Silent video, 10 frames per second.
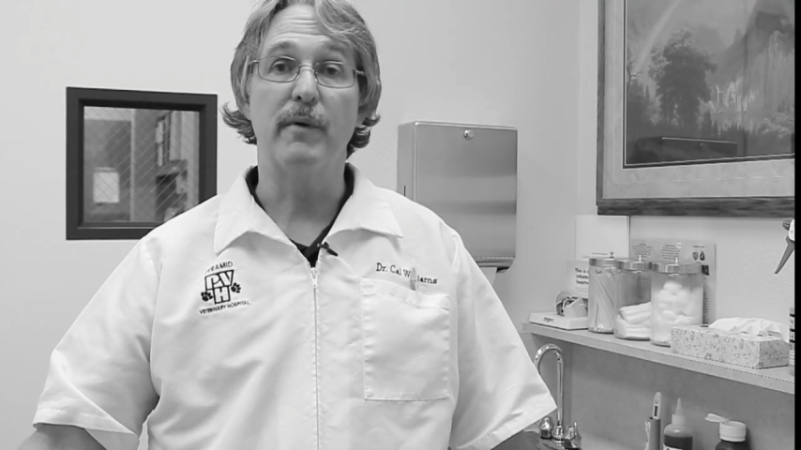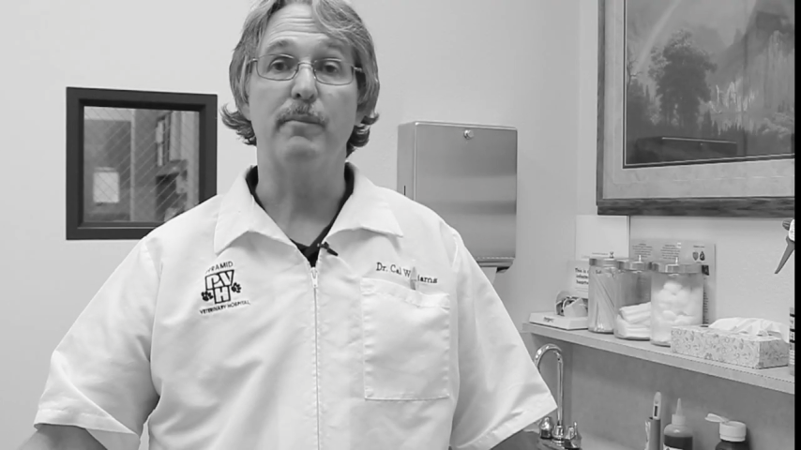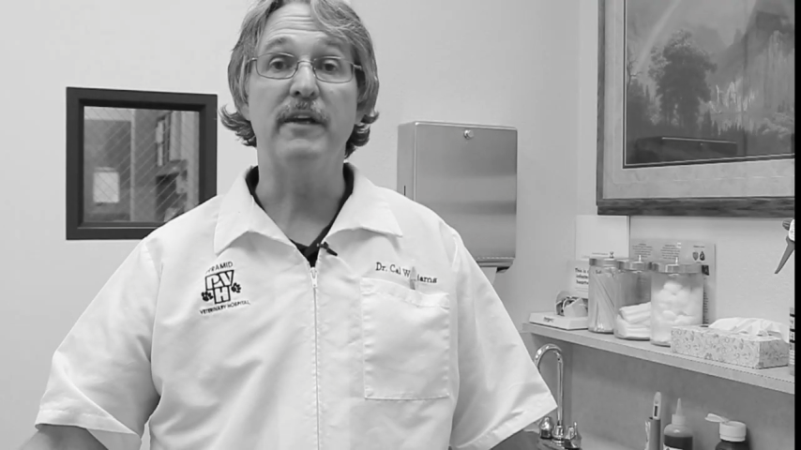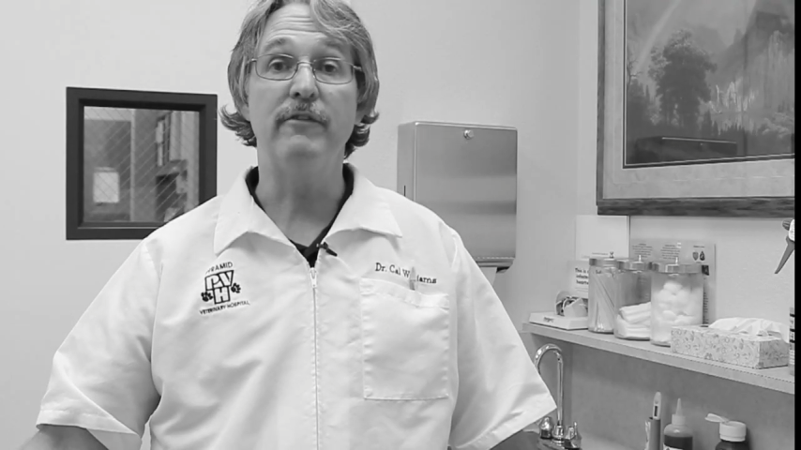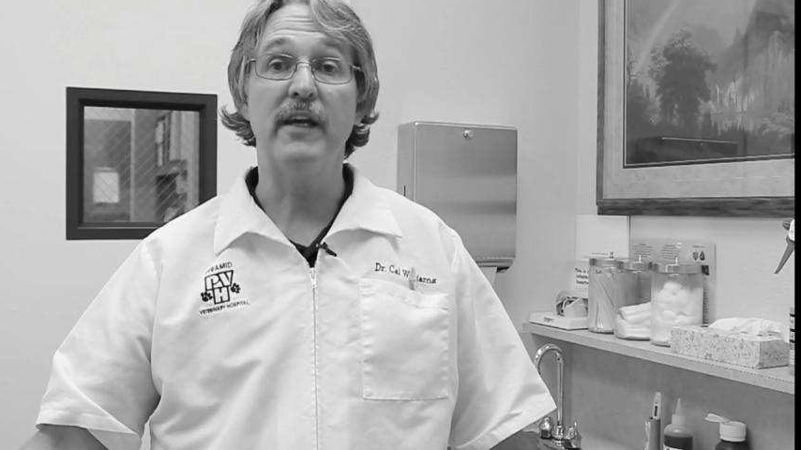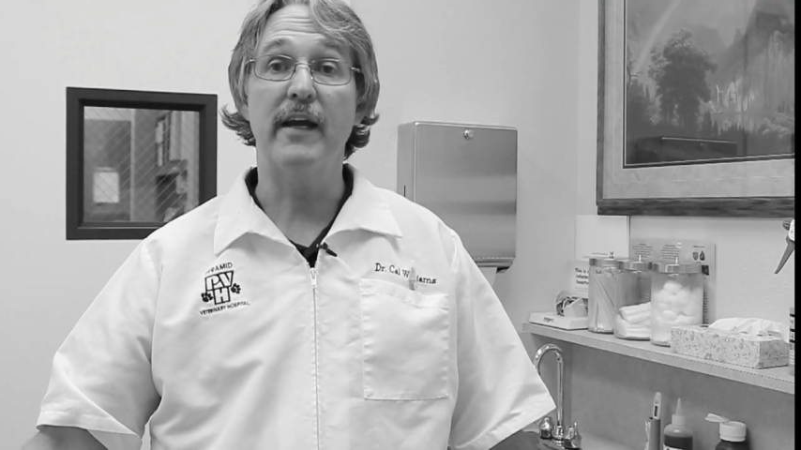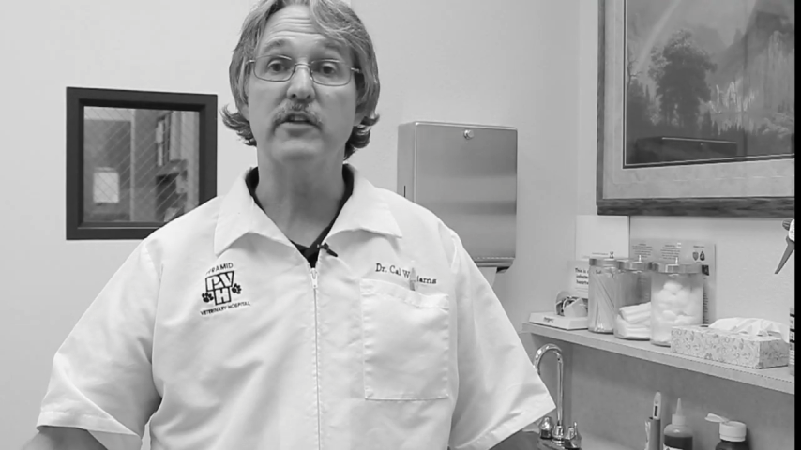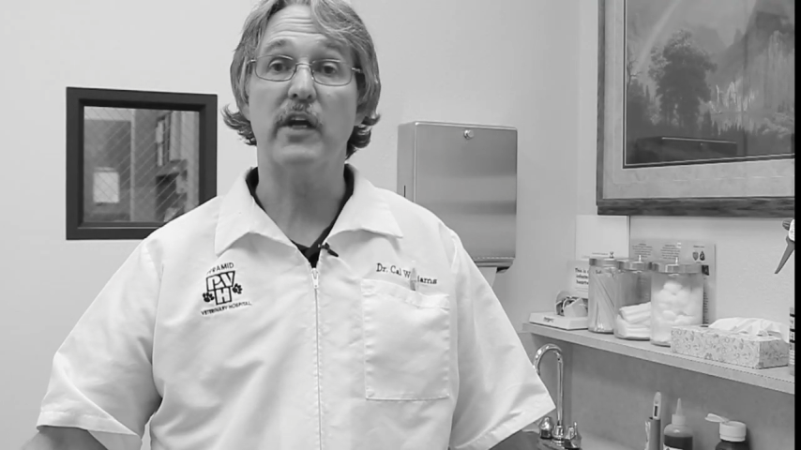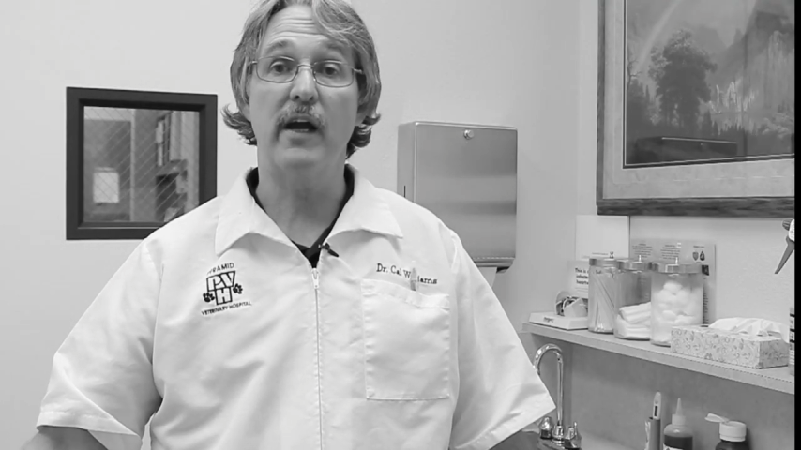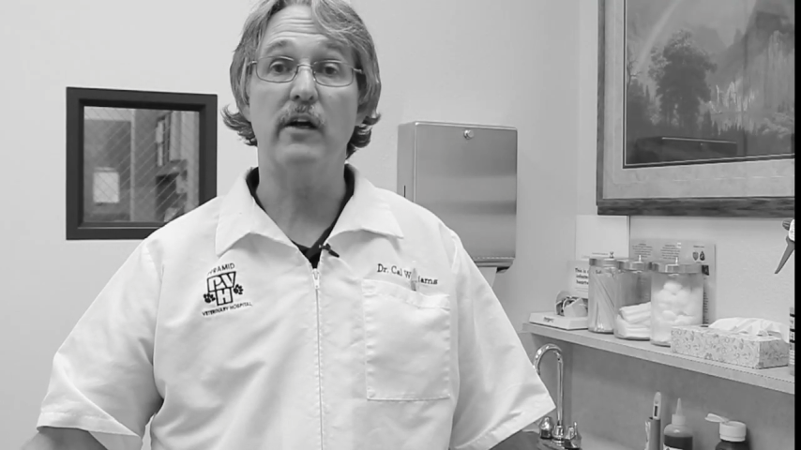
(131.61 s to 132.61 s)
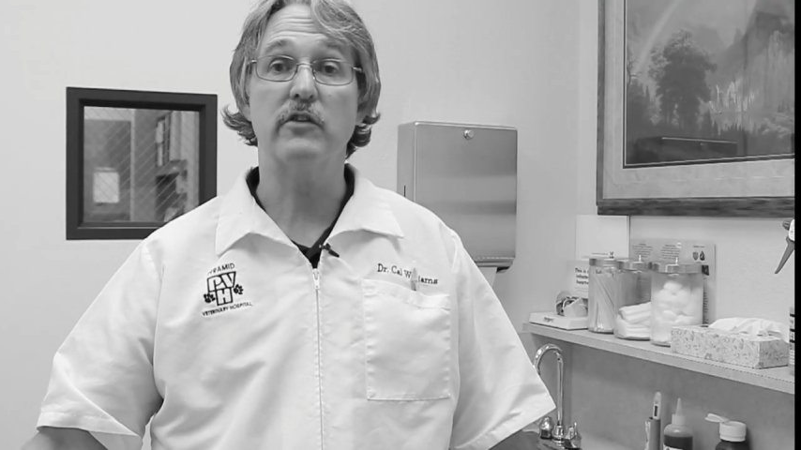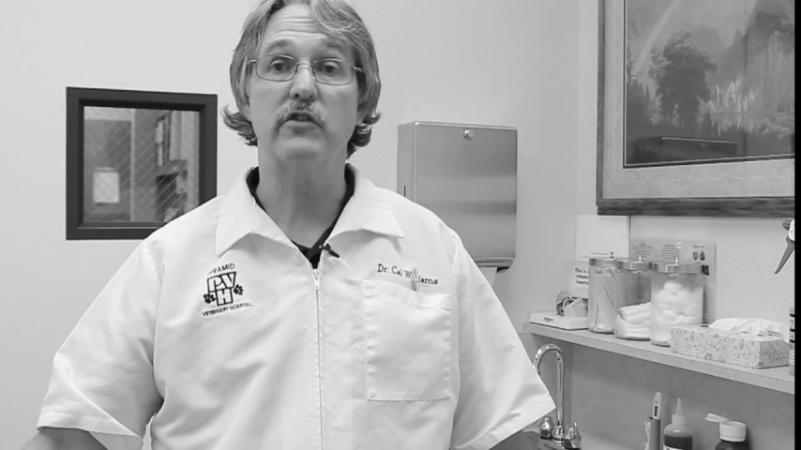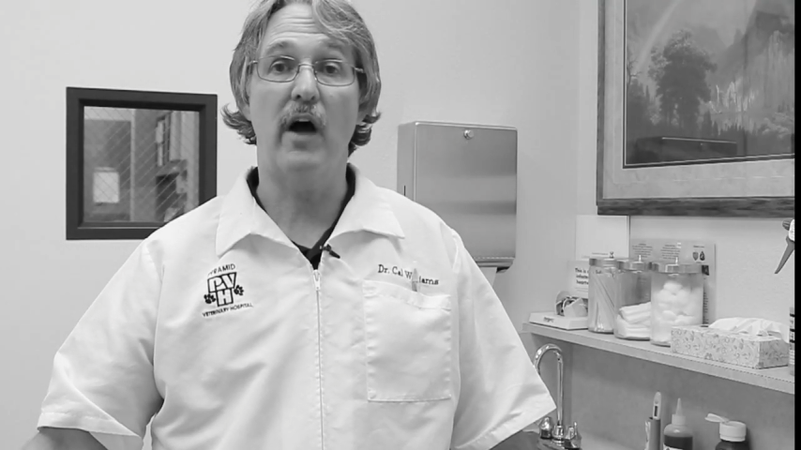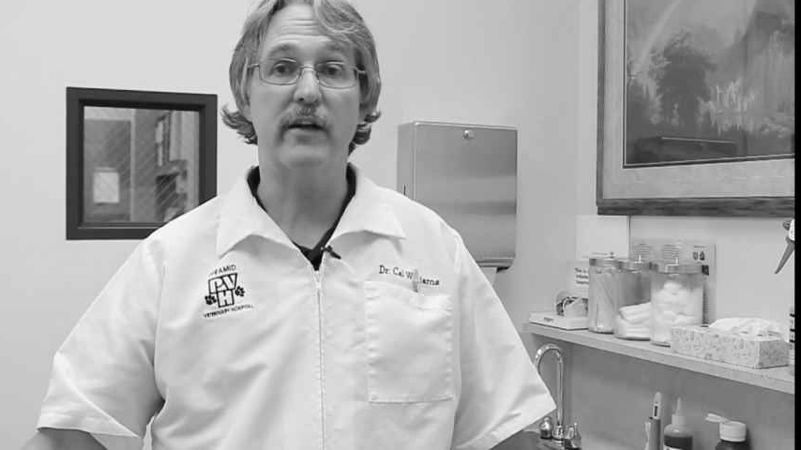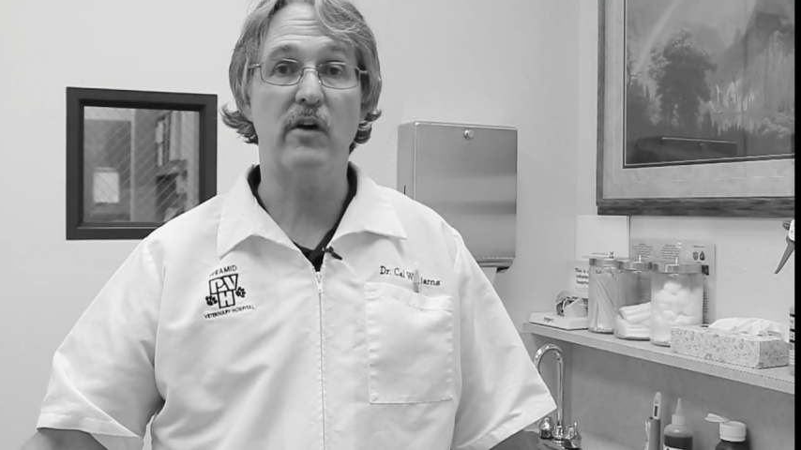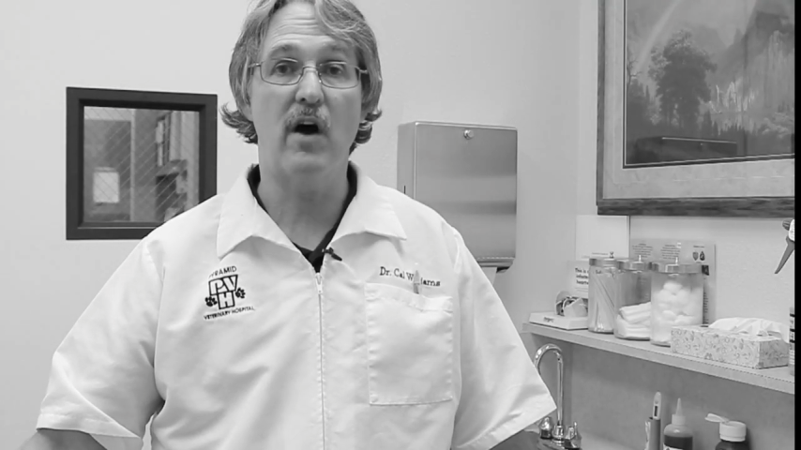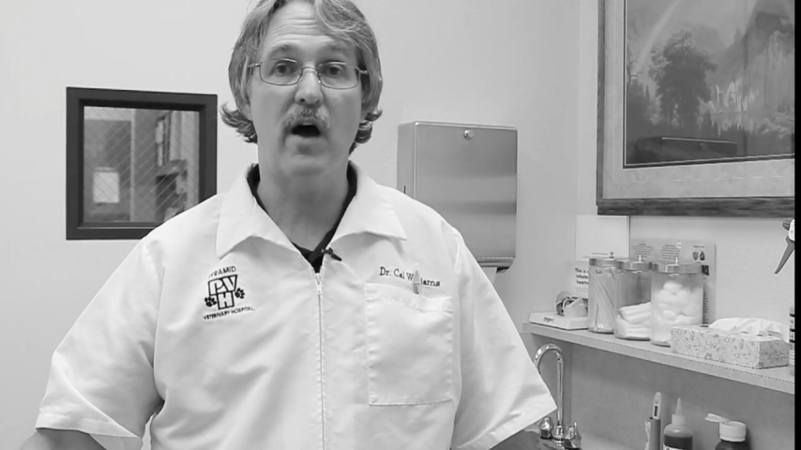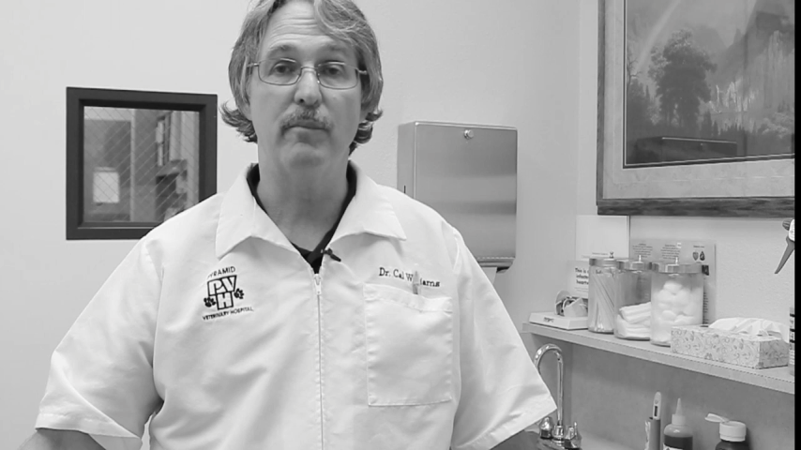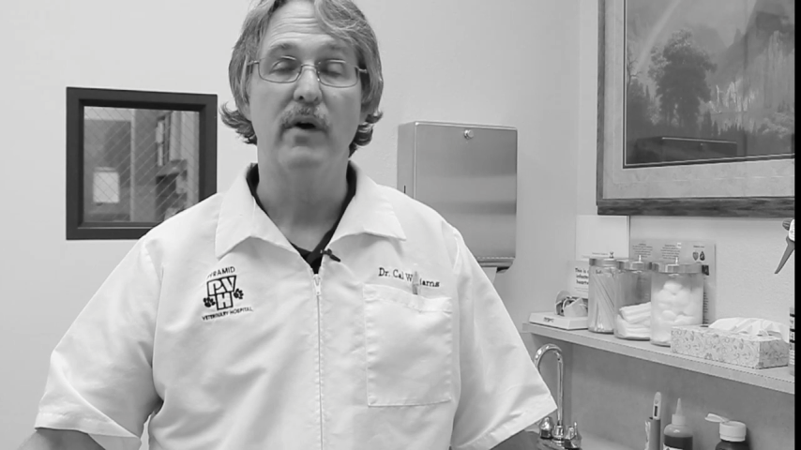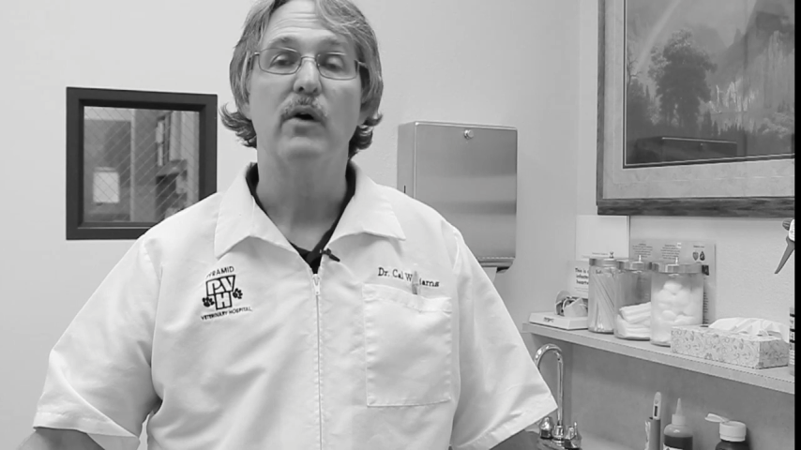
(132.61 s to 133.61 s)
at
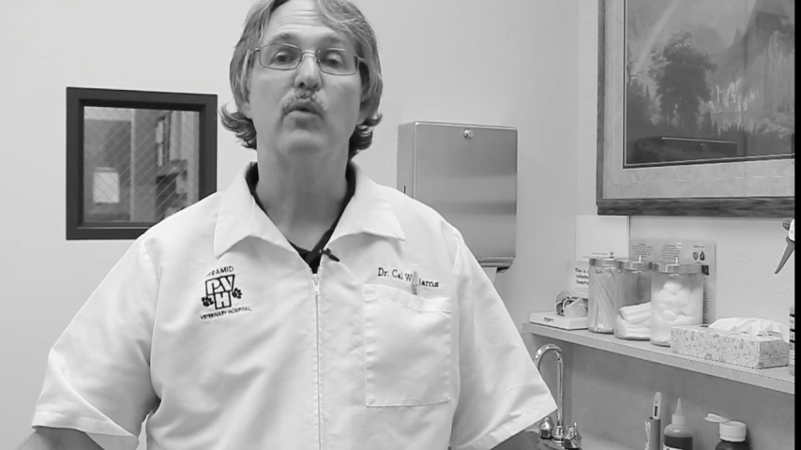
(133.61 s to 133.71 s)
pvhcares.com.